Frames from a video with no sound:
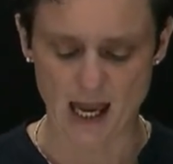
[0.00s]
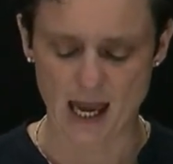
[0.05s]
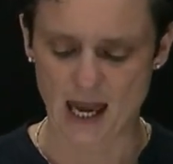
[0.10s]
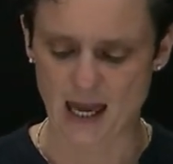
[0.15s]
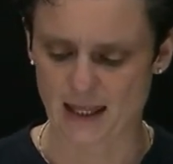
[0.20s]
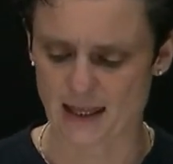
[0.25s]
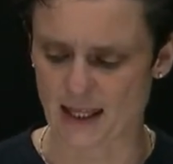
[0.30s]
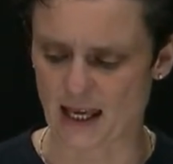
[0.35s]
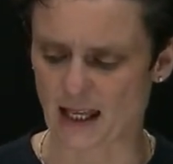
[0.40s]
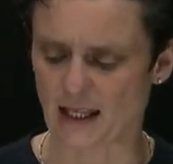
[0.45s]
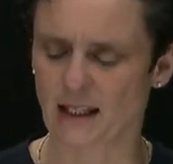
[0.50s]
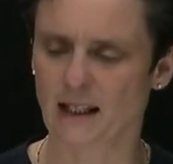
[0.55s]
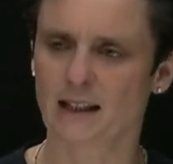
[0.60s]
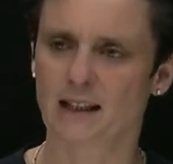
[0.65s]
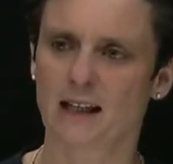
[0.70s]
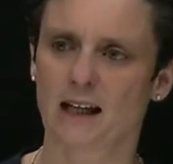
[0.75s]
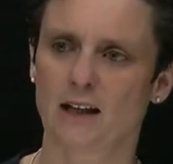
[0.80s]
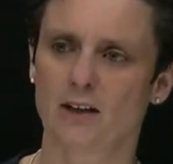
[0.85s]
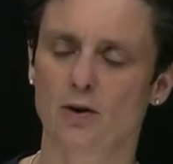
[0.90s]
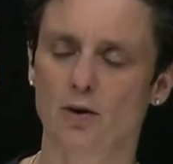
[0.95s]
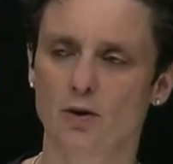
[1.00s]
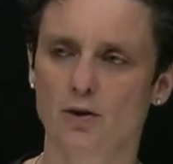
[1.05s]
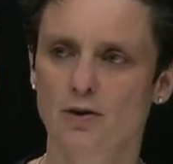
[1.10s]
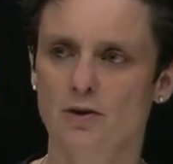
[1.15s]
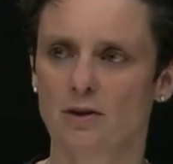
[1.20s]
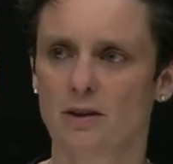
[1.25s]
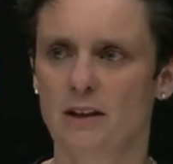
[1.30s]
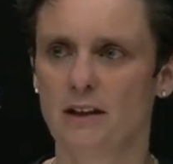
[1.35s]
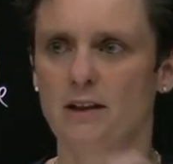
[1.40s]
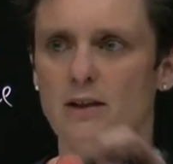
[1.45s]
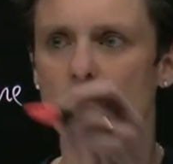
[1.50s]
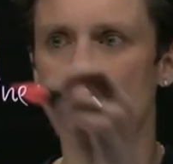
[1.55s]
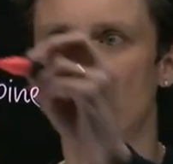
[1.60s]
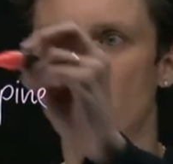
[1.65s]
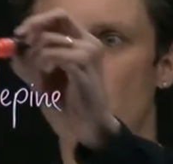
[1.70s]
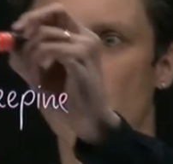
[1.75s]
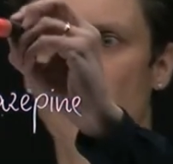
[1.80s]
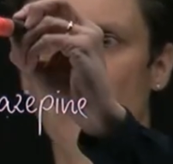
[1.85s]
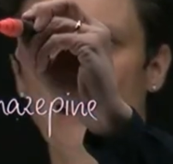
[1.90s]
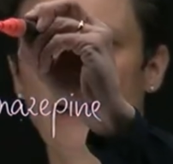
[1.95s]
And then it can also lead
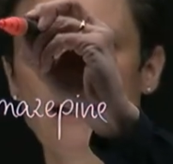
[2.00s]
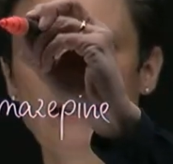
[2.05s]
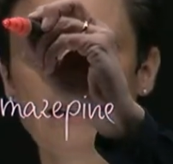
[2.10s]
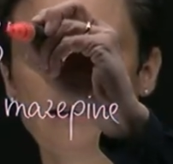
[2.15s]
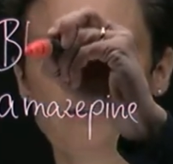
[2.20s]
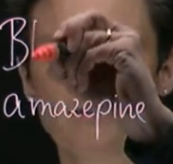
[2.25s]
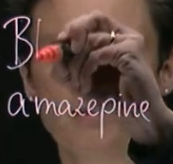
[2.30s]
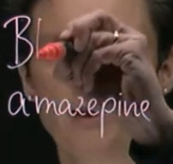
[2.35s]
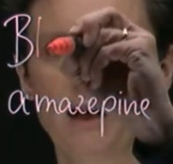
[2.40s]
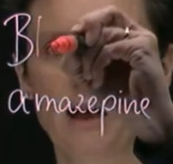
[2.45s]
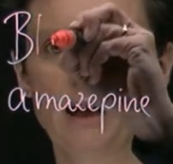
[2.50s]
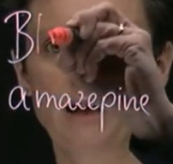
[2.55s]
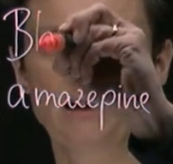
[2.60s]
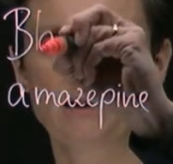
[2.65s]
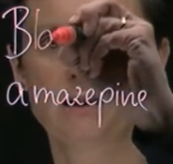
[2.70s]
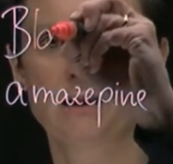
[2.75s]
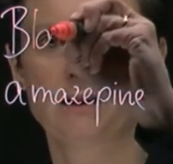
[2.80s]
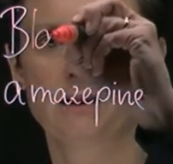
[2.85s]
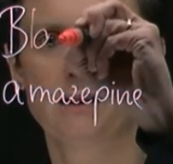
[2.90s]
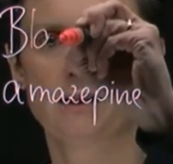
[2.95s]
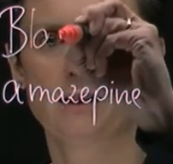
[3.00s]
to blood